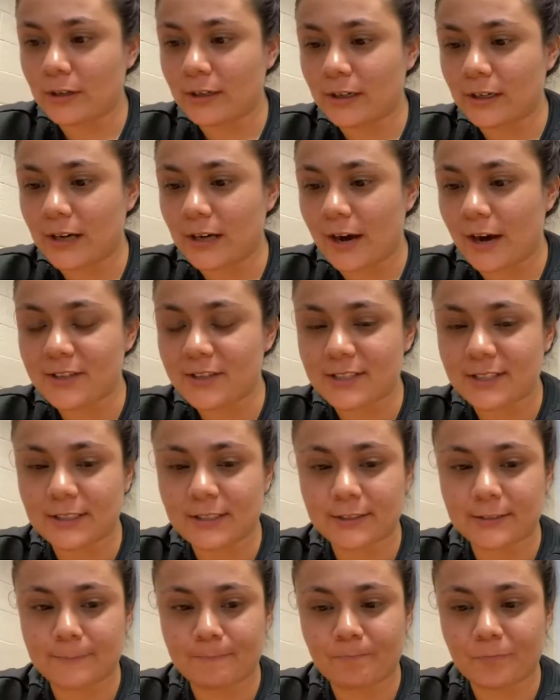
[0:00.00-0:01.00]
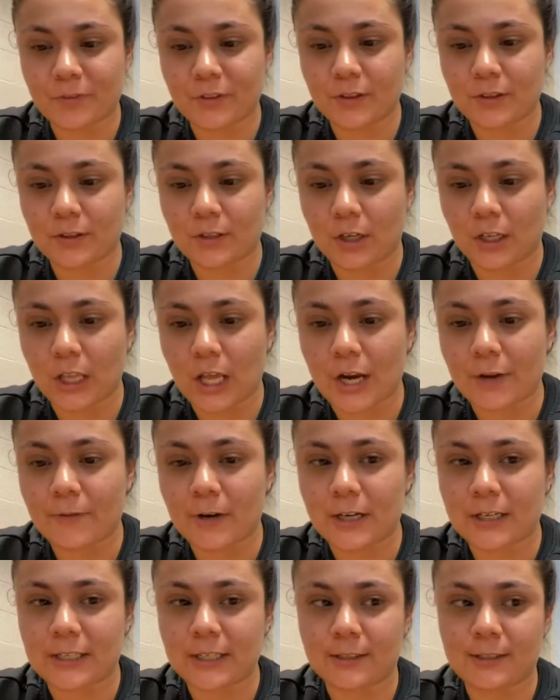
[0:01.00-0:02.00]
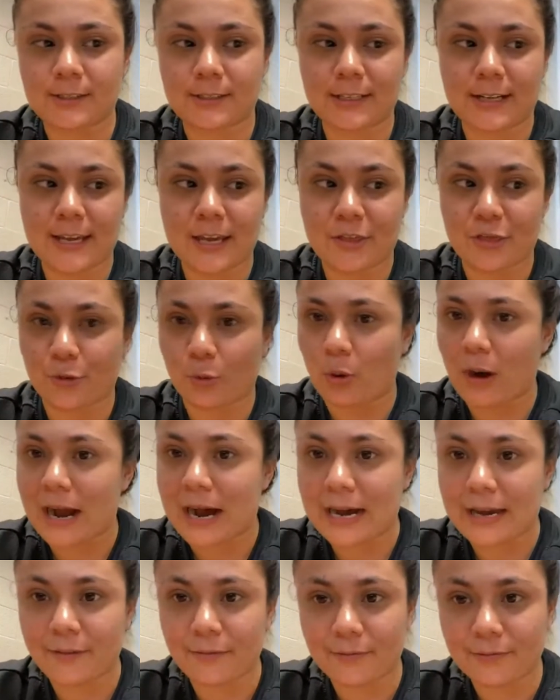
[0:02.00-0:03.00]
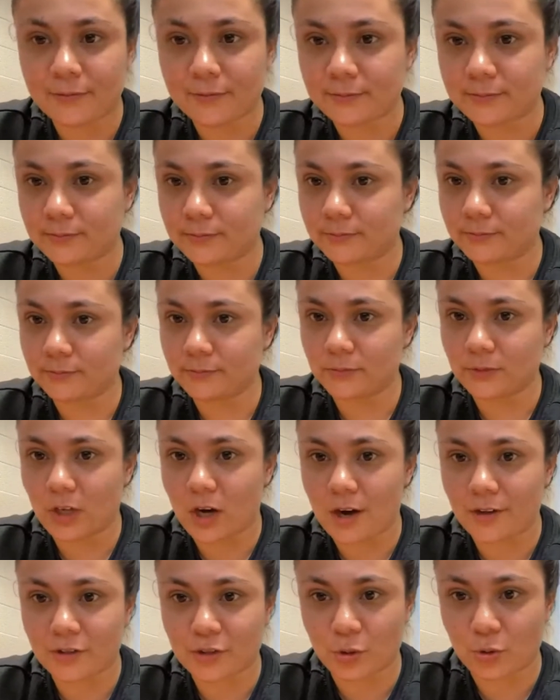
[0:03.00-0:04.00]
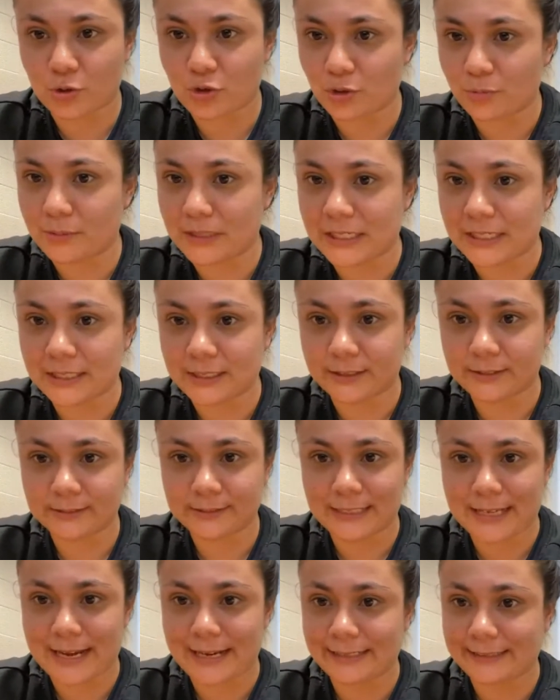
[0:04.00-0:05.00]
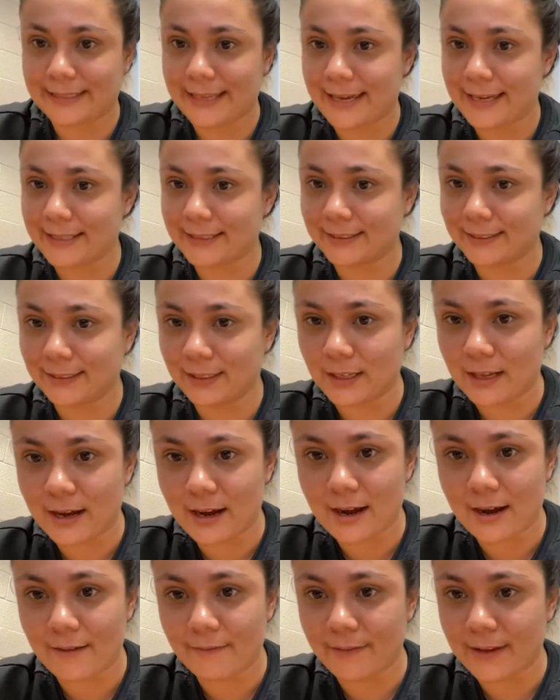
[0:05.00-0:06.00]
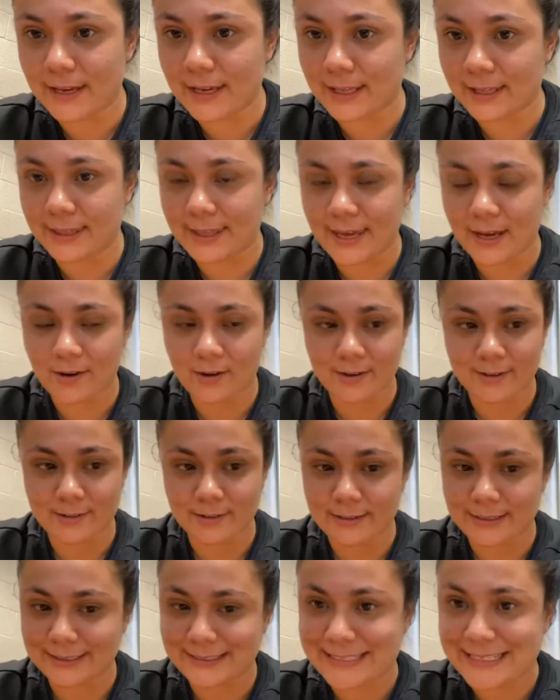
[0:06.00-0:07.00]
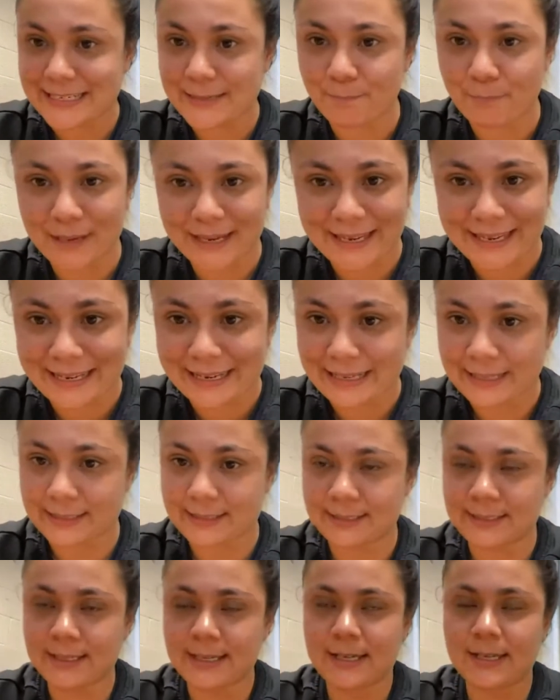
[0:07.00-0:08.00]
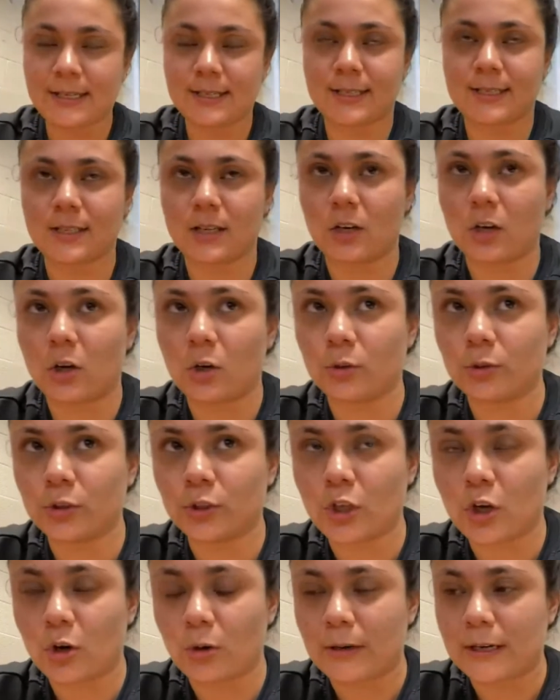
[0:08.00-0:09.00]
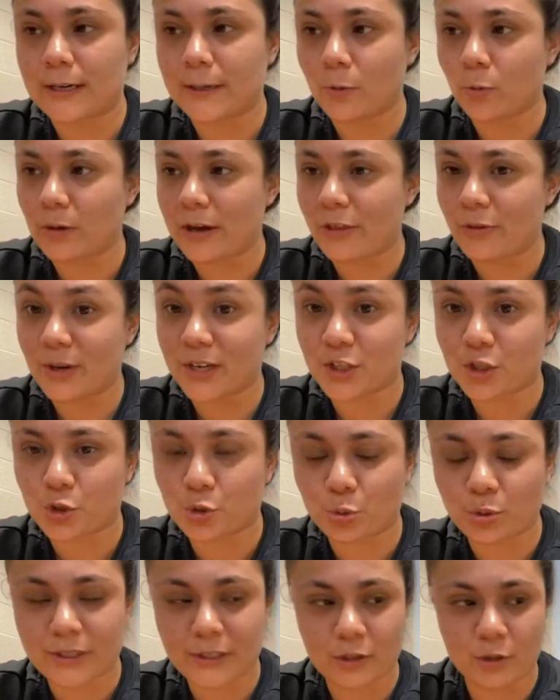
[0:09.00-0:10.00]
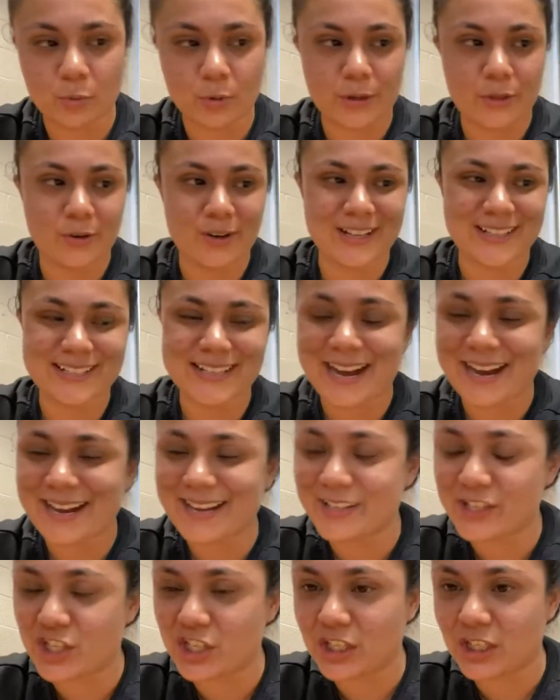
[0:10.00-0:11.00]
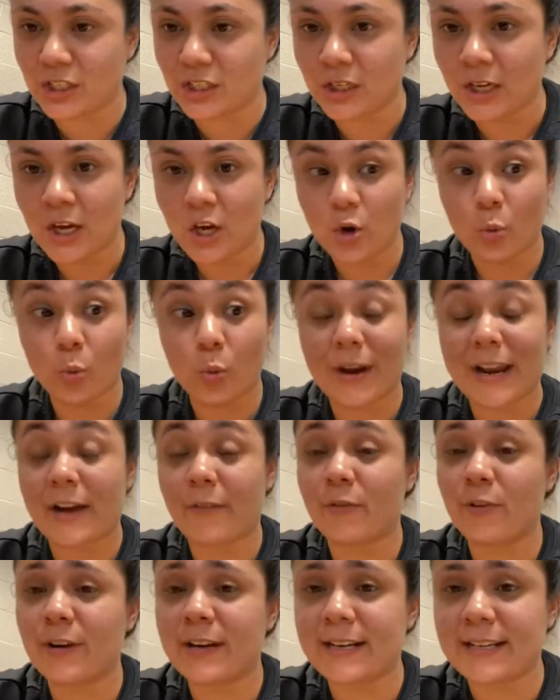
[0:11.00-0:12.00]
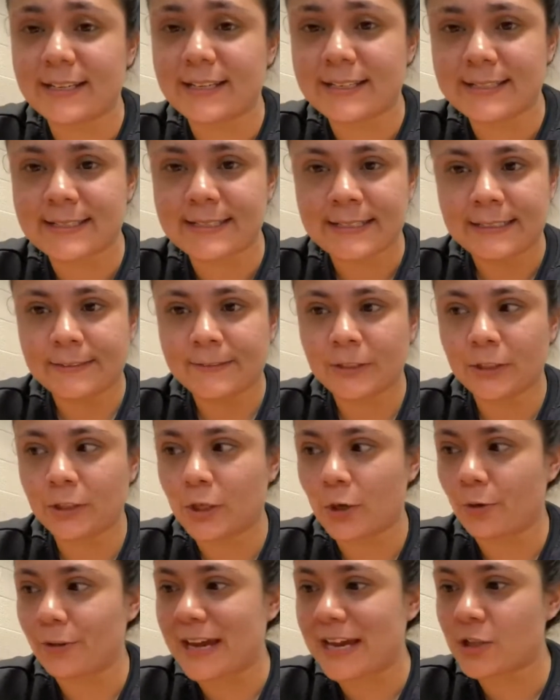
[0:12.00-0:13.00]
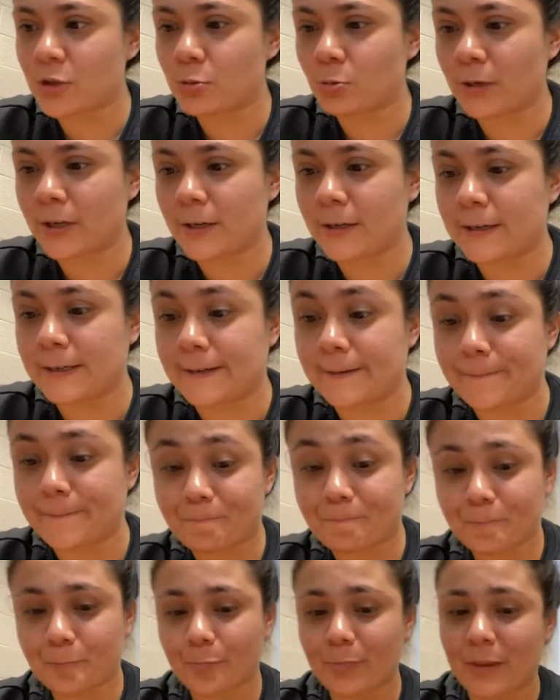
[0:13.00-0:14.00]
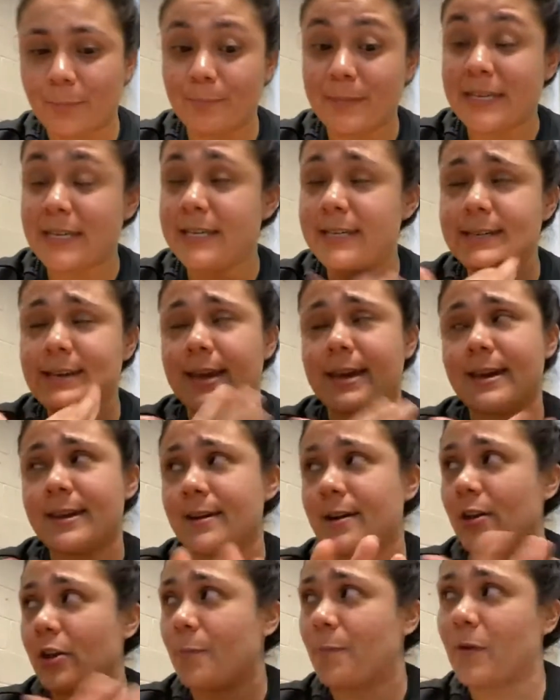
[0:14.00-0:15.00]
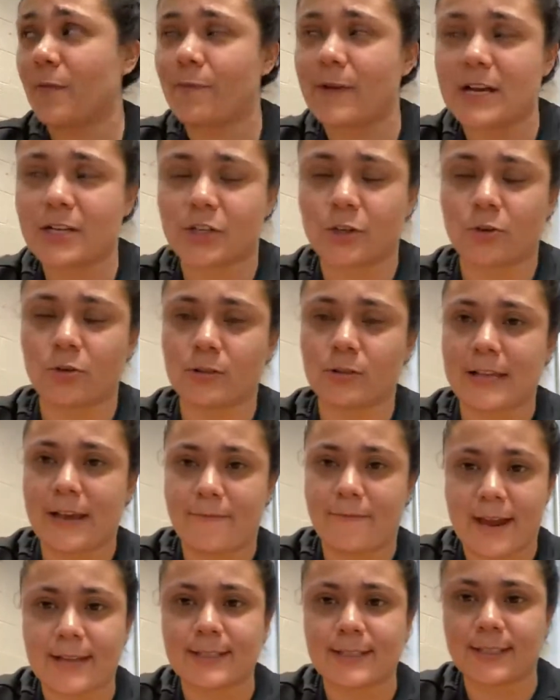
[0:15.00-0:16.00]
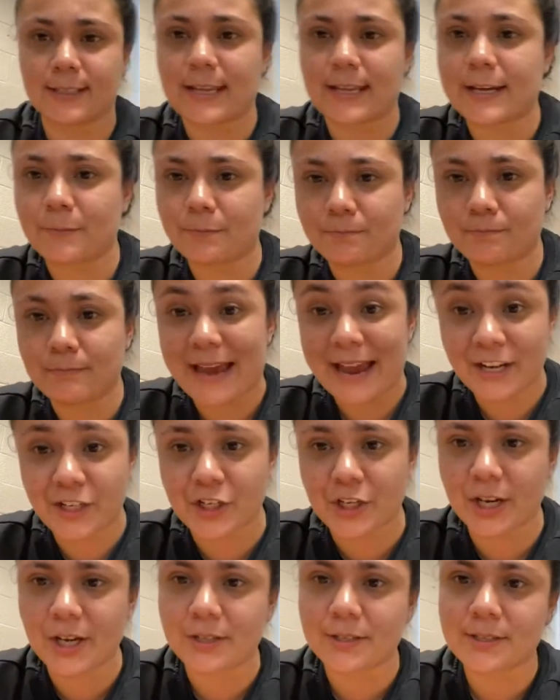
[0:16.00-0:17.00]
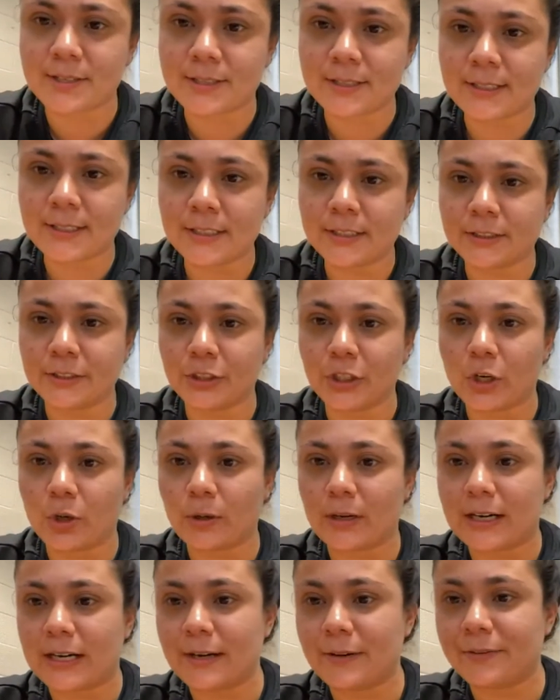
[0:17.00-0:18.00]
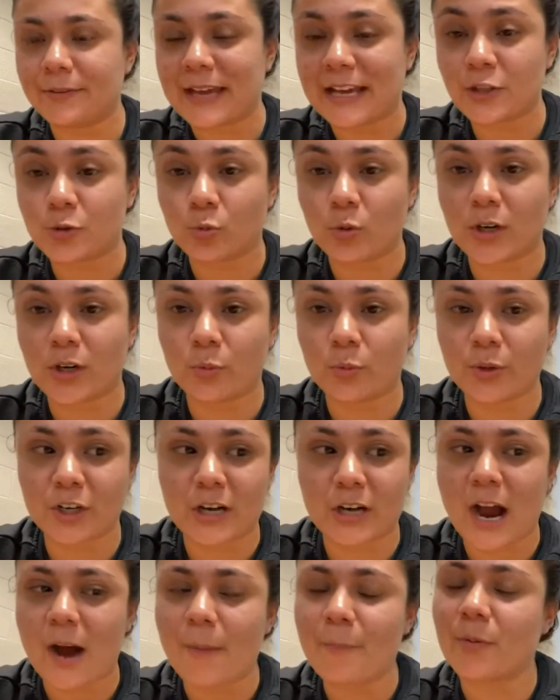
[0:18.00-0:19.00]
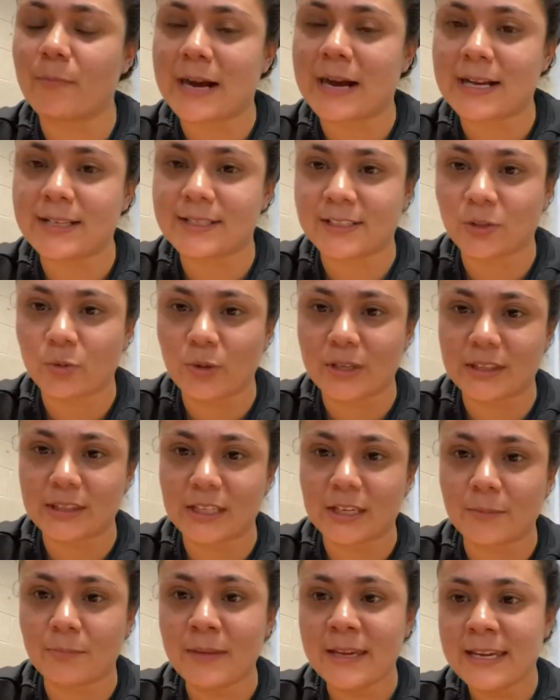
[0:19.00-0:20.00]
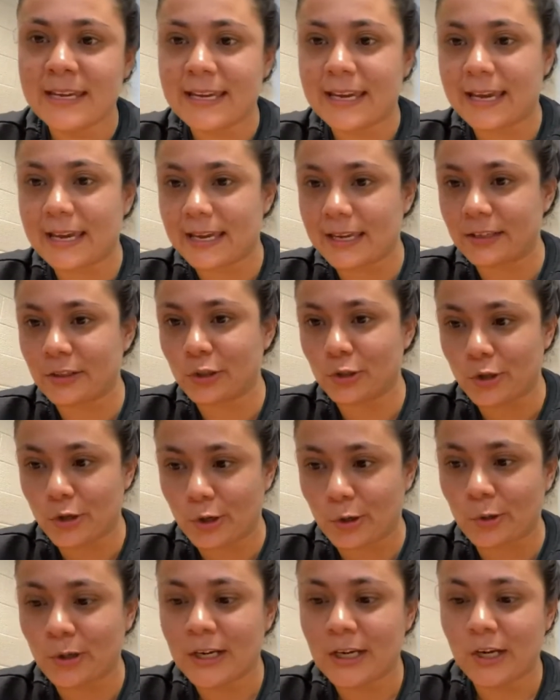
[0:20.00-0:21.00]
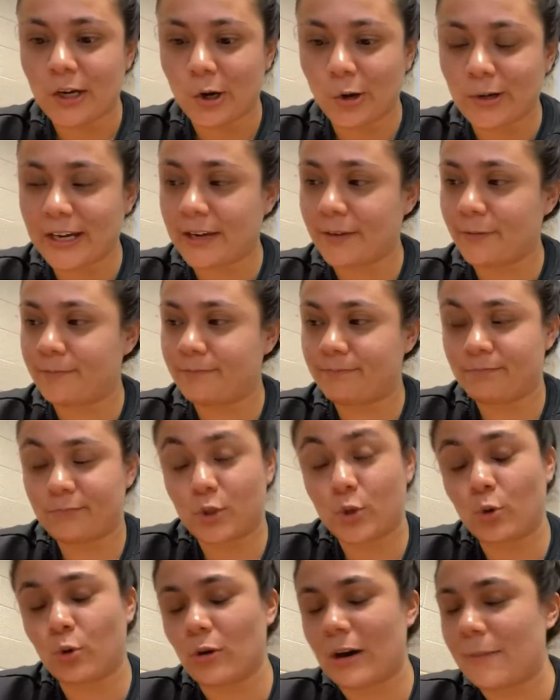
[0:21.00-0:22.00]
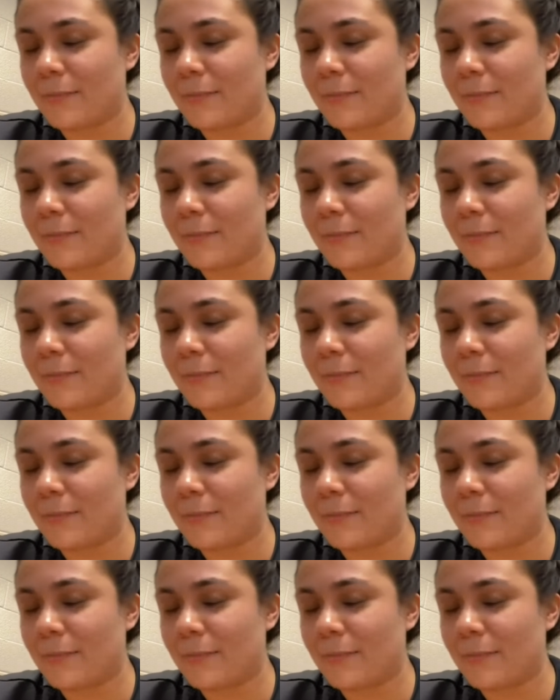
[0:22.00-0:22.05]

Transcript: obviously a lot of our kids today thrive on social media. Like, they love it. They're deep in it. So, you know, whether it's Twitter, whether it's IG, whatever it is, you know, that's where me and other professionals have had to, like, adjust. You know, that's where we're compromising with them. And, you know, okay, cool.